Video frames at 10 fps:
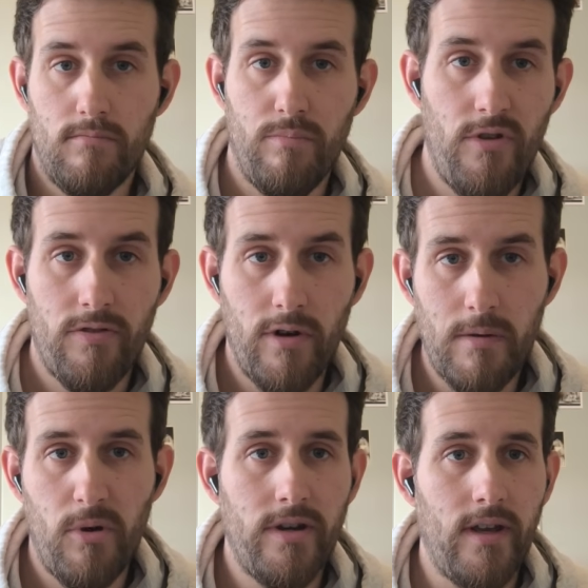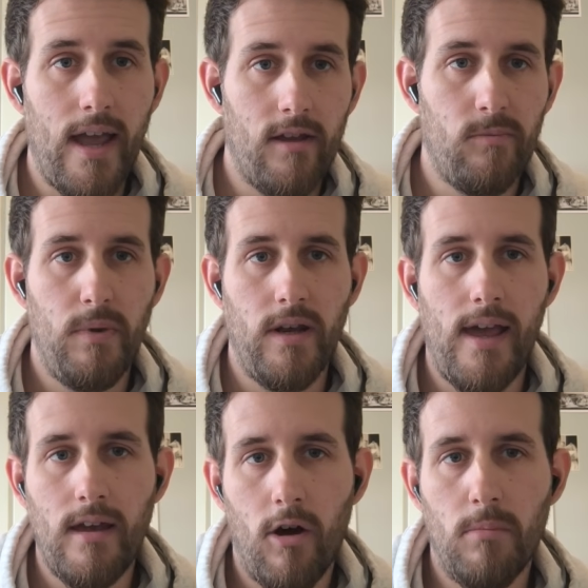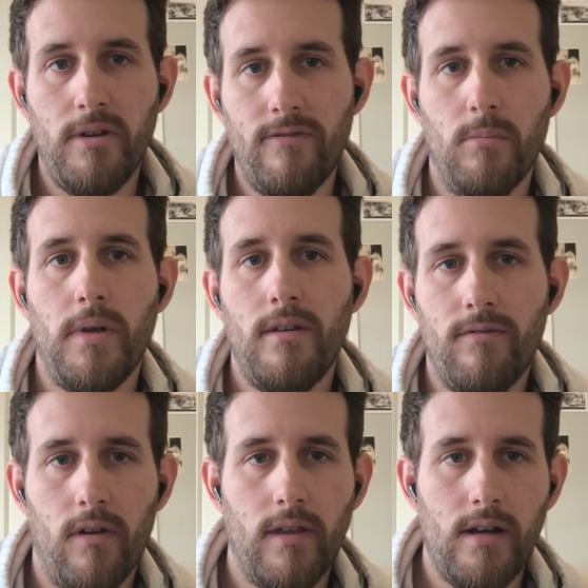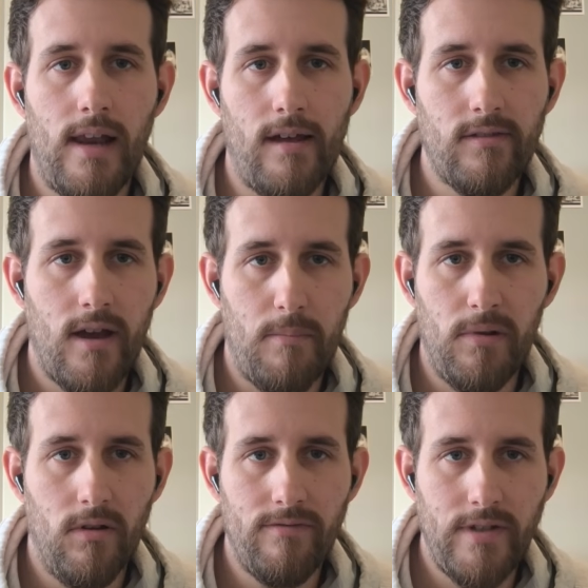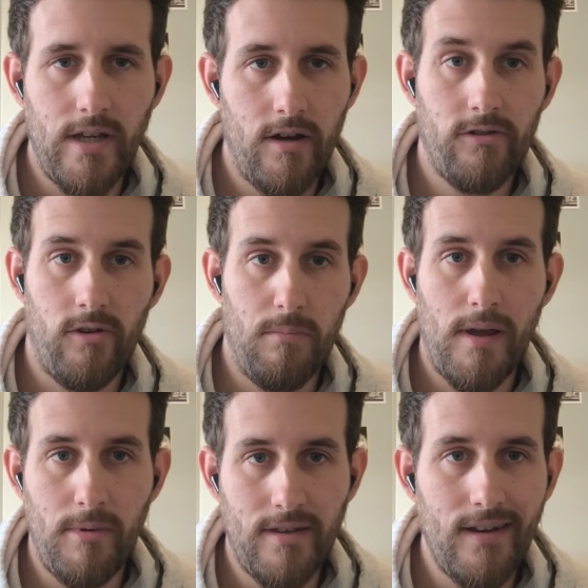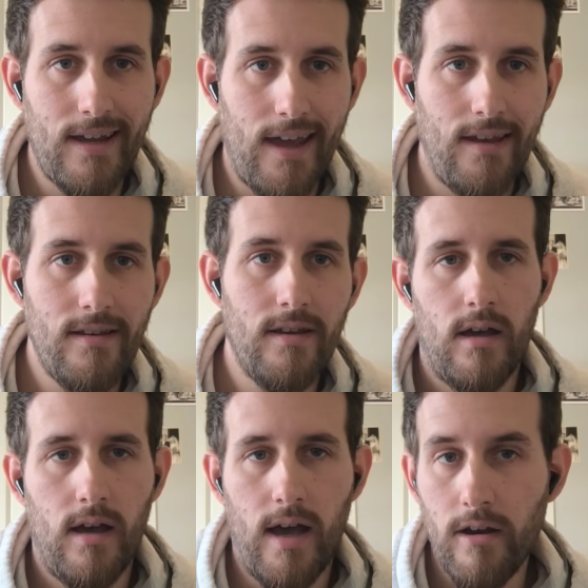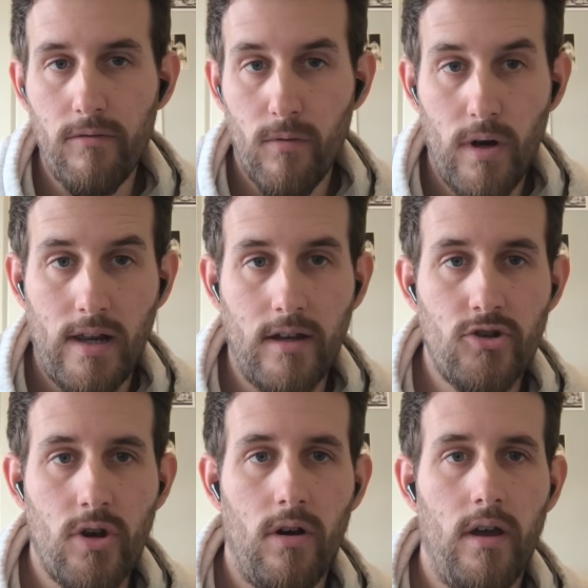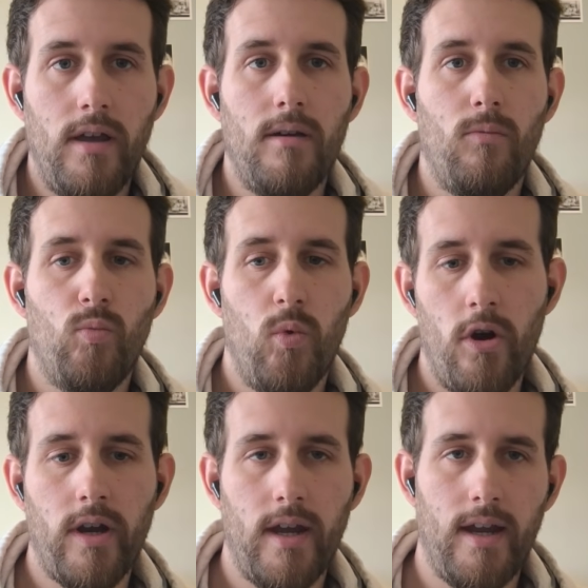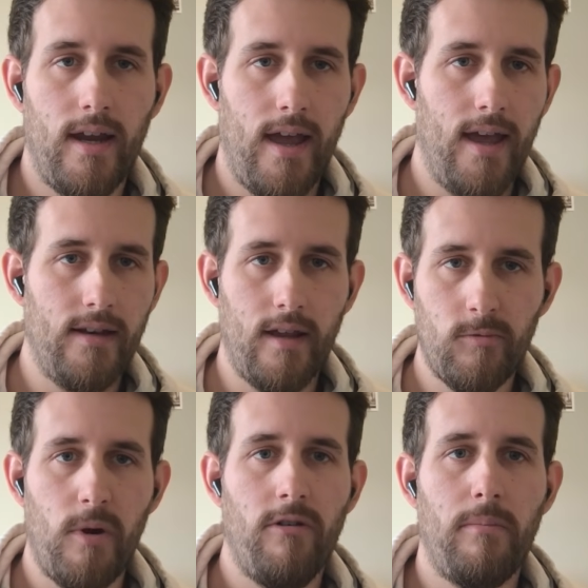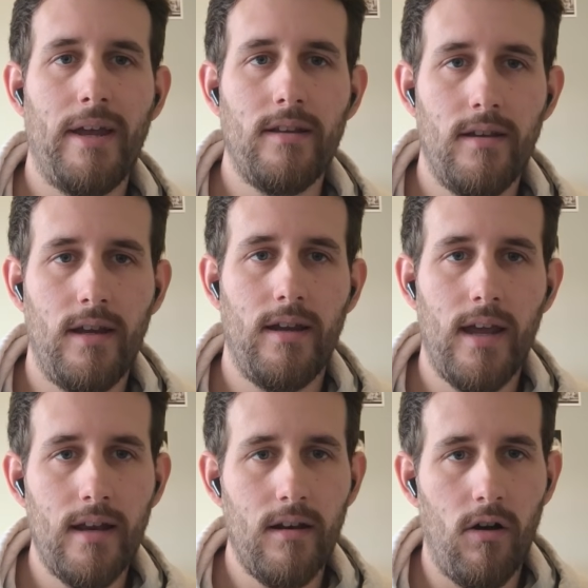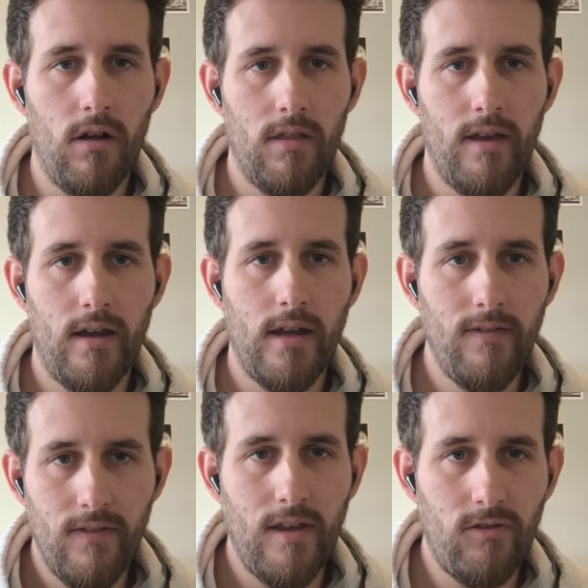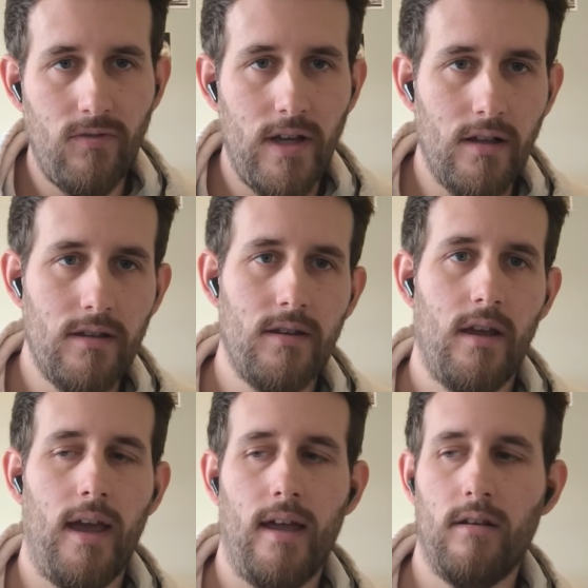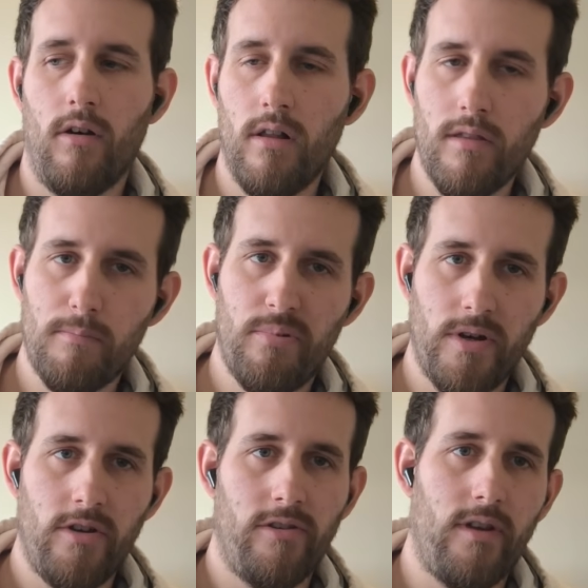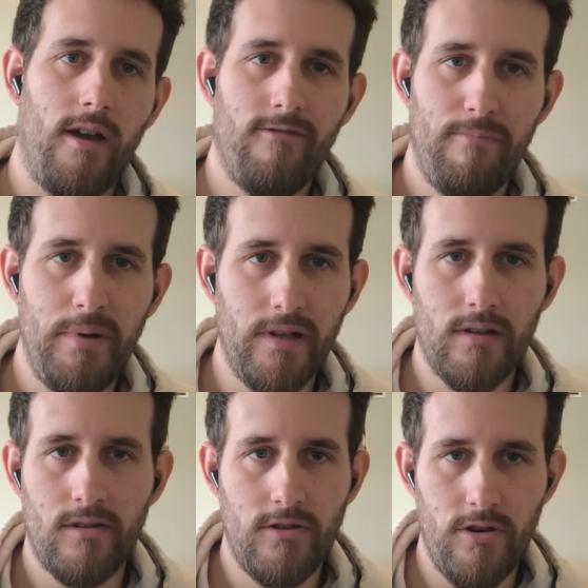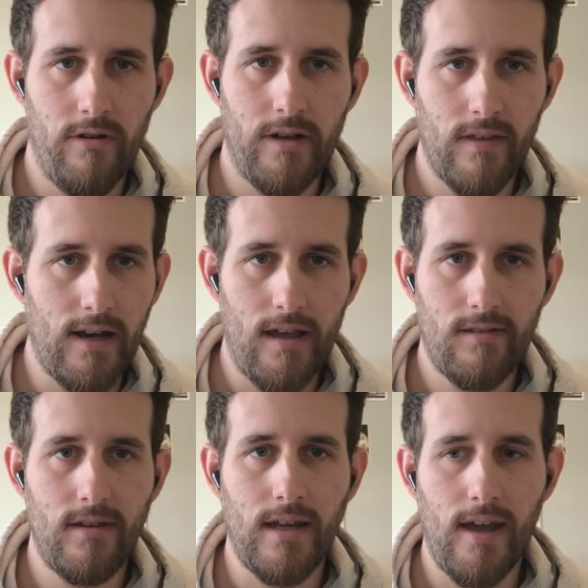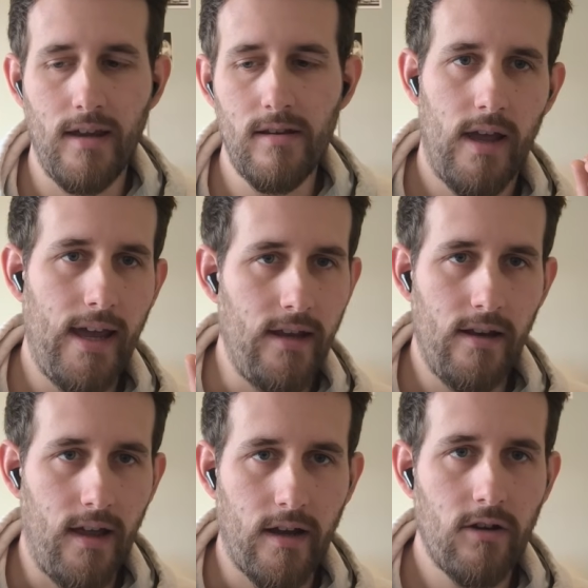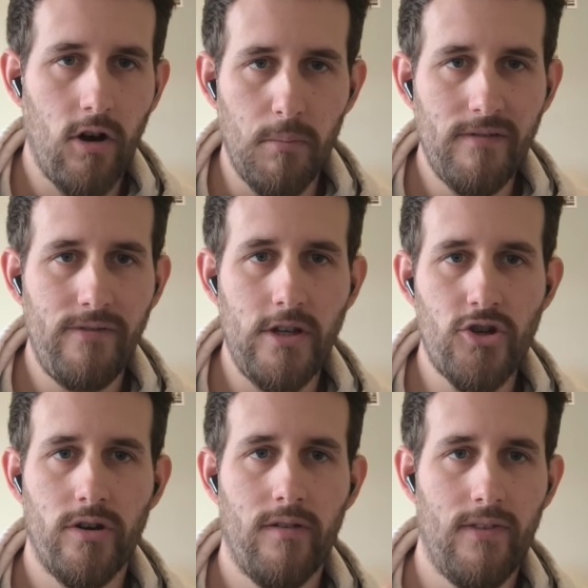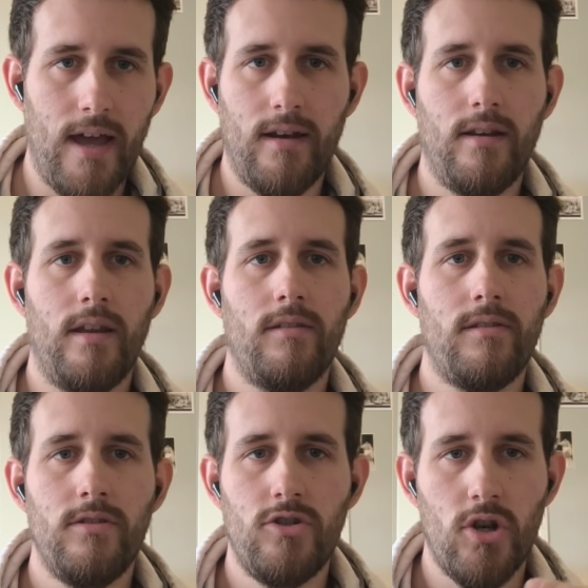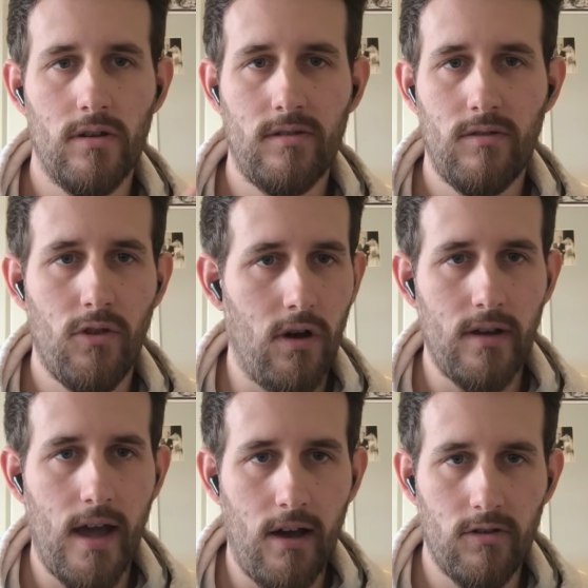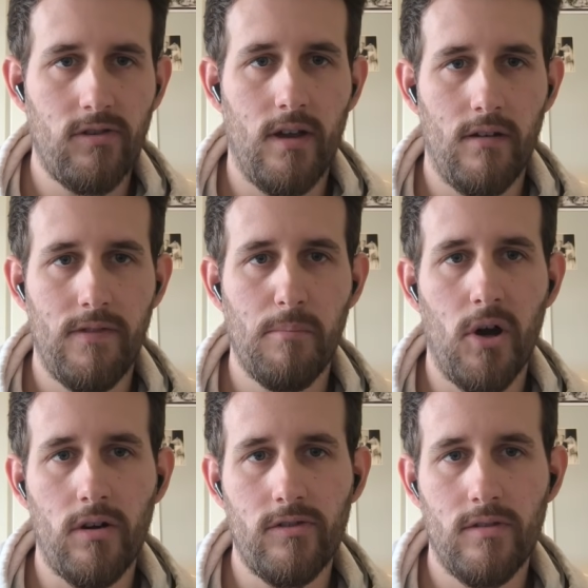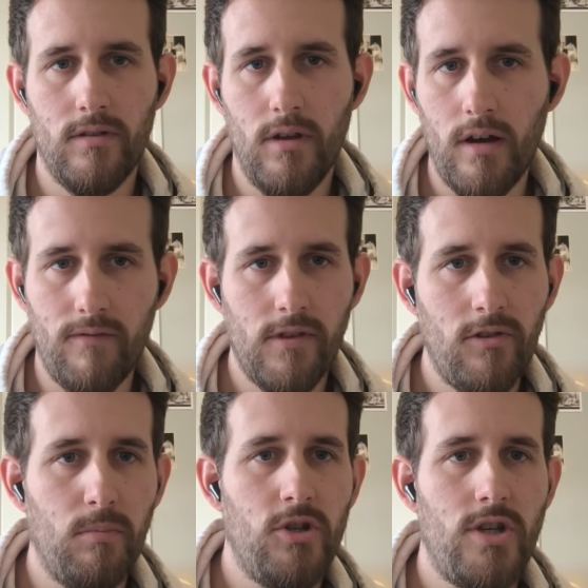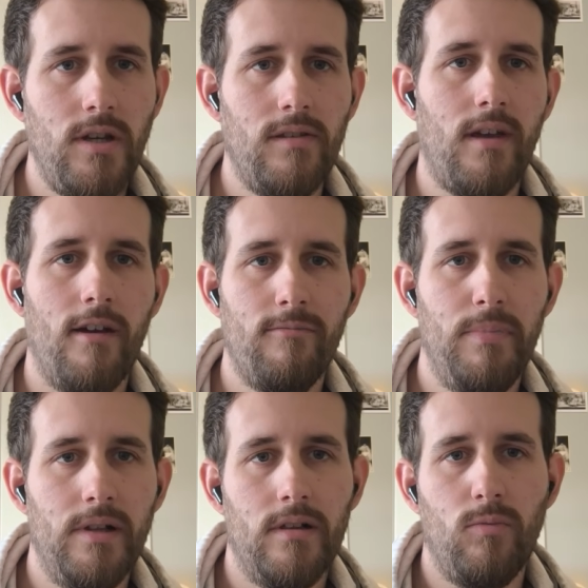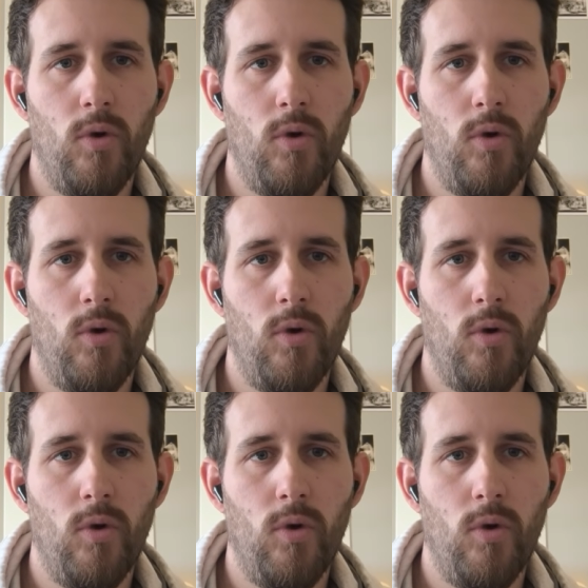3D printing has been a hobby for me for the last couple of years or maybe decade. I really enjoy working and experimenting in this field, and all the printers I've built during the last decade, a common feature that it is just thought outside of the box. None of these machines I've built